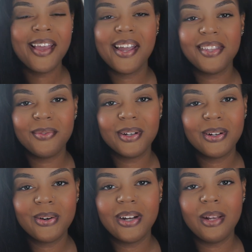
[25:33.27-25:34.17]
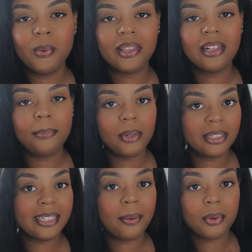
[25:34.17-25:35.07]
And then we're going to go in with the lip
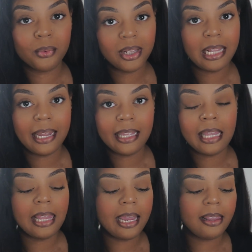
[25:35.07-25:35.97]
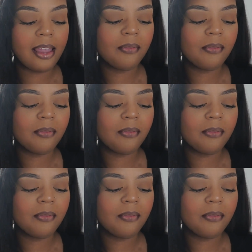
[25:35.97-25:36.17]
gloss that I've been really liking lately.